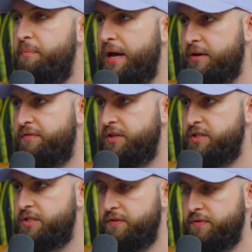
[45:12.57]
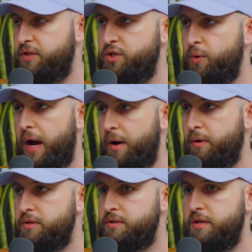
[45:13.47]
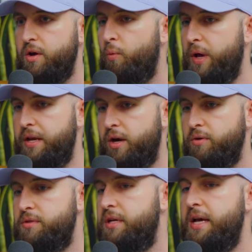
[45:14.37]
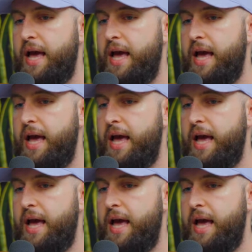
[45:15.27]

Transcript: better efficiency for the two hours windows,